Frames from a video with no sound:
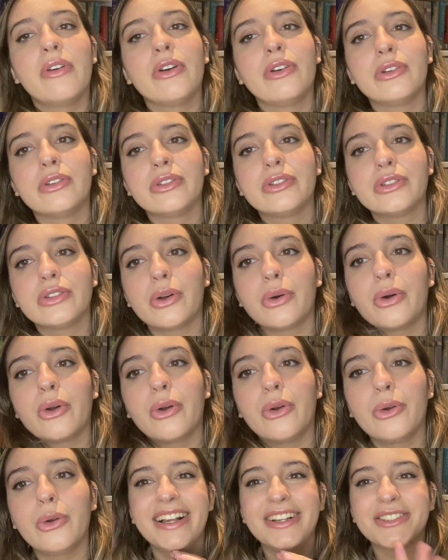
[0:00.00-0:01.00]
her
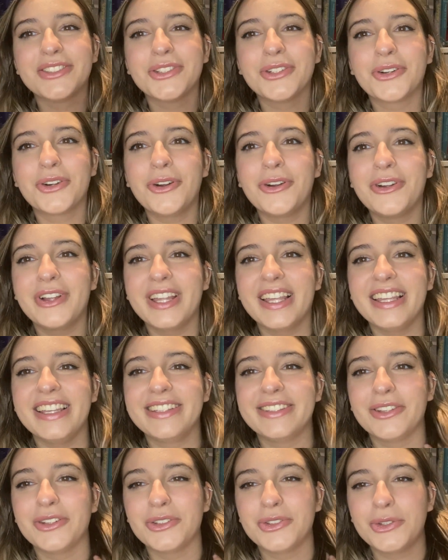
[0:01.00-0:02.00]
stalker. Her stalker is
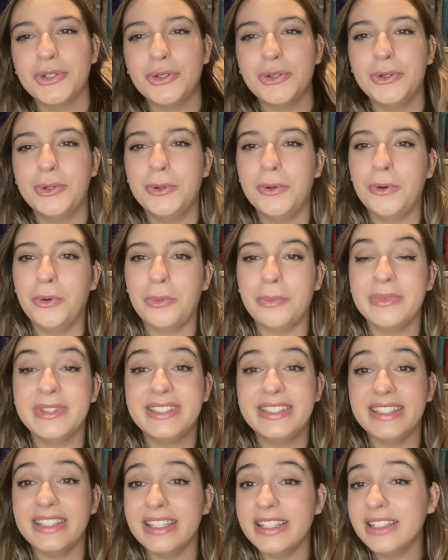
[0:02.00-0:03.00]
also
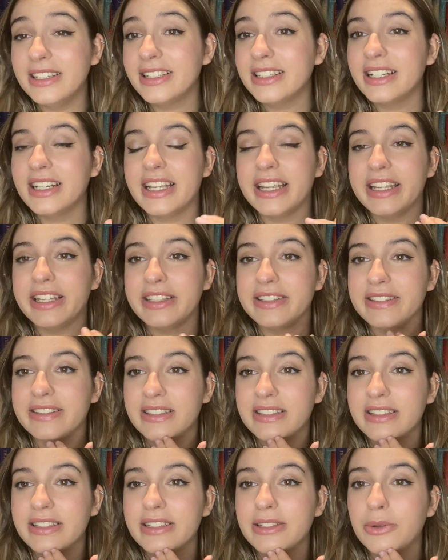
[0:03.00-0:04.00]
Z.
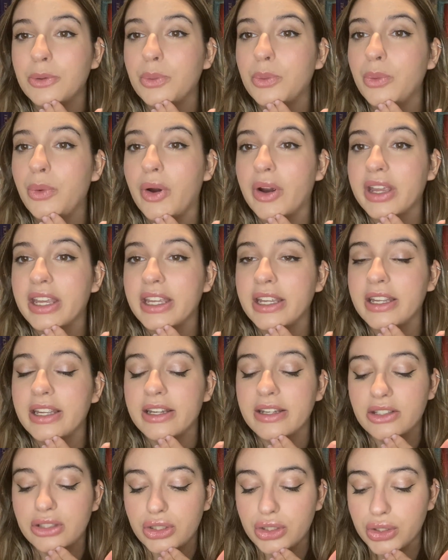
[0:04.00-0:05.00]
He's
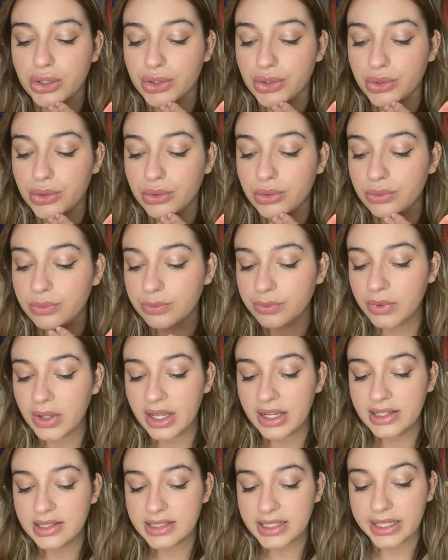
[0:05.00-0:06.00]
working to
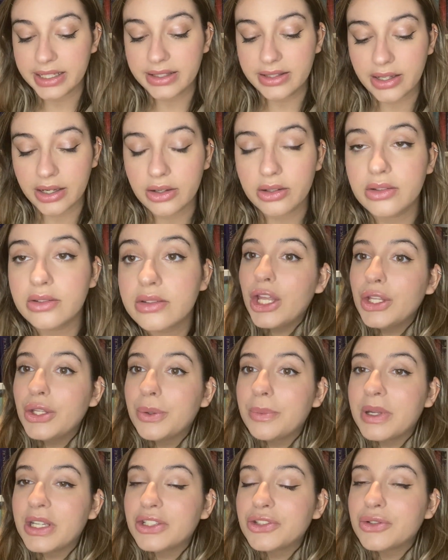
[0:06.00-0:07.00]
take down
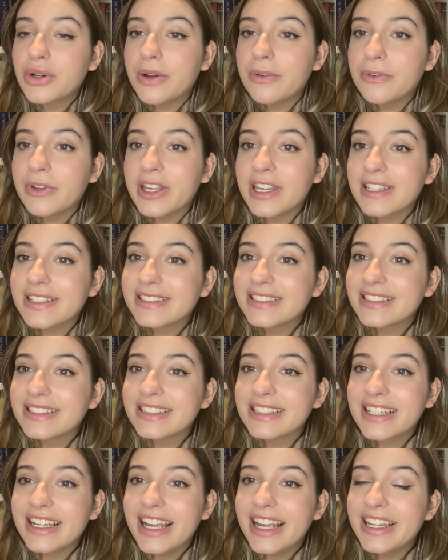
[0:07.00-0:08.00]
human traffics
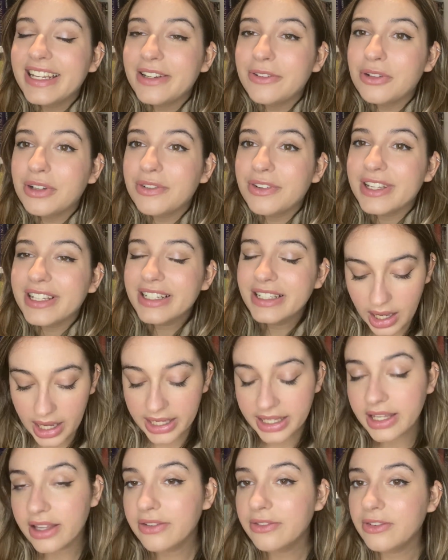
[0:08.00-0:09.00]
and everything. I
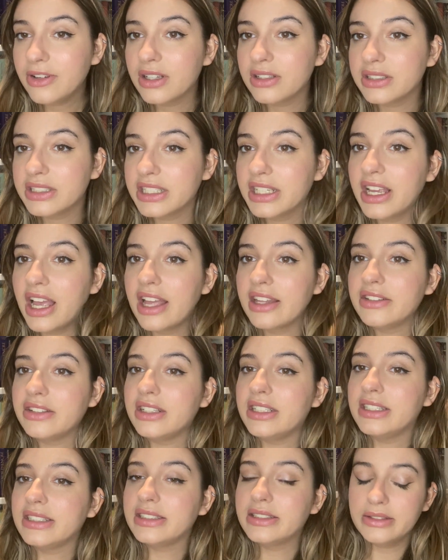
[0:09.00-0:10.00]
gave Hunting
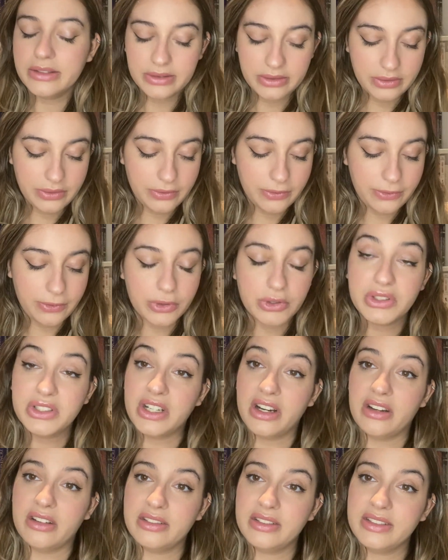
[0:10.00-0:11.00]
Adeline 4
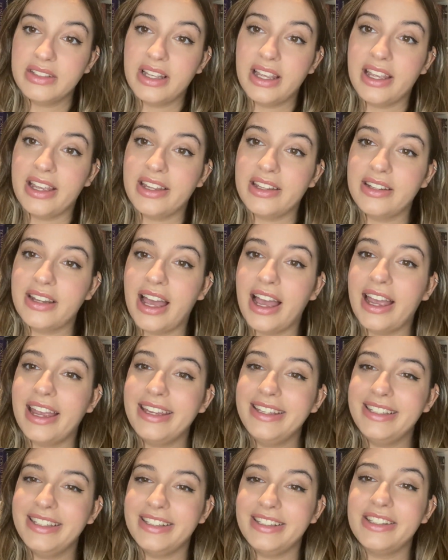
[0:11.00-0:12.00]
stars, and I
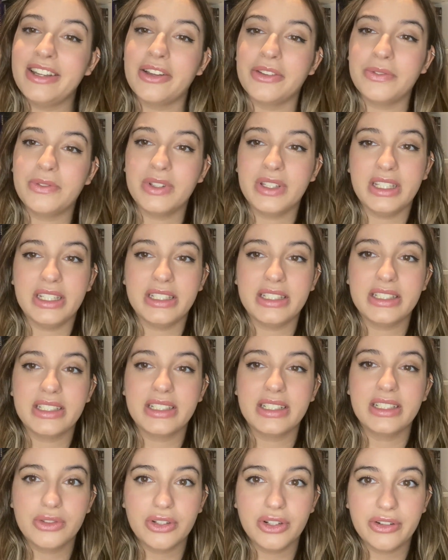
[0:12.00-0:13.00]
did not finish
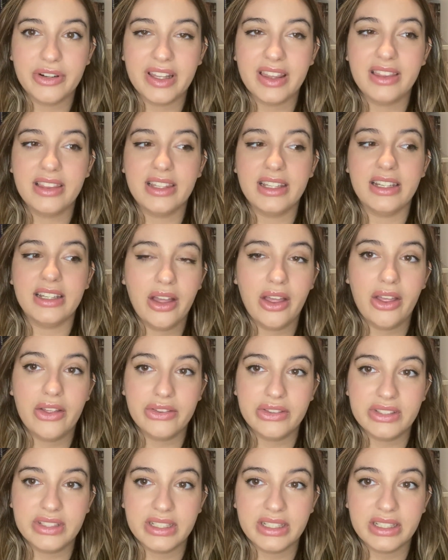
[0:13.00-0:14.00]
currently
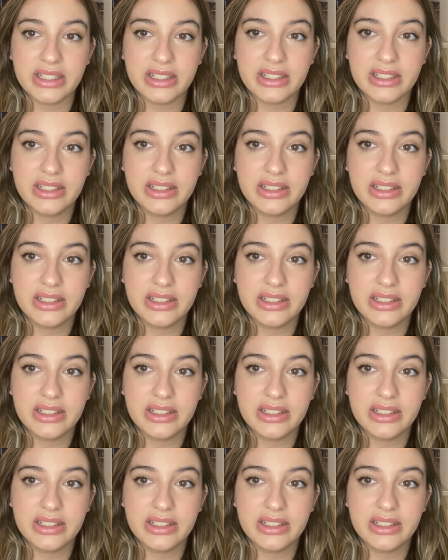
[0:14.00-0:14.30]
Hunting